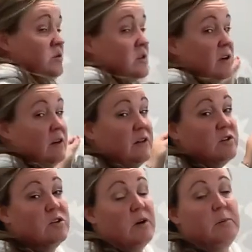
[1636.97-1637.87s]
don't like the
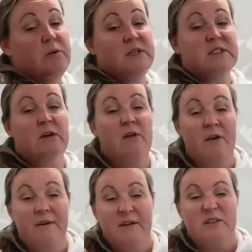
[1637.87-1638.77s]
tripe on its own.
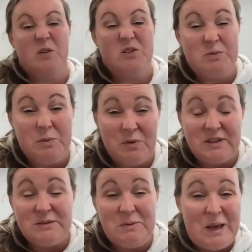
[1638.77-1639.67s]
You know, to be
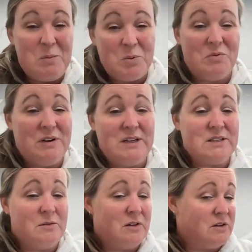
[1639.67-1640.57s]
honest, people really
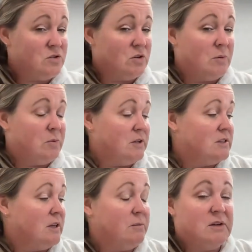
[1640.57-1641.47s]
don't like the tripe on its
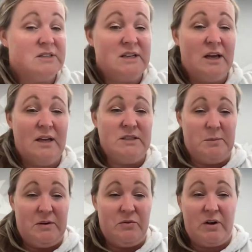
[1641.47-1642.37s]
own because it is a
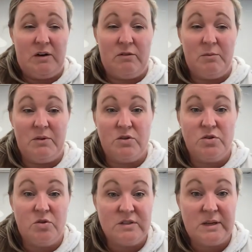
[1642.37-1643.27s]
bit fragrant, but the
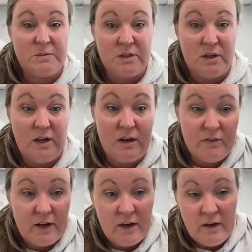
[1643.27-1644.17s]
dogs absolutely love
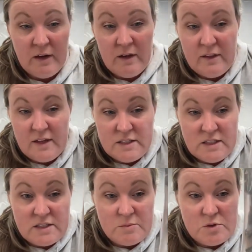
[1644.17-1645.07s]
it. This
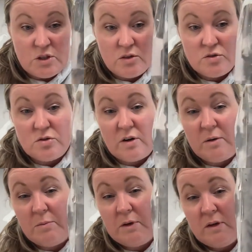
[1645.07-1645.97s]
is some chunk tripe.